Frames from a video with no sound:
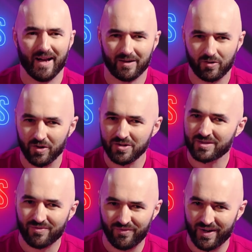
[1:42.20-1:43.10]
And I can't
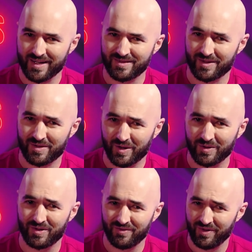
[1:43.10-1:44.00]
just face the
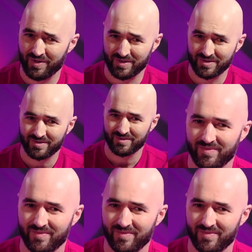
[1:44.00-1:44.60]
code reviewers.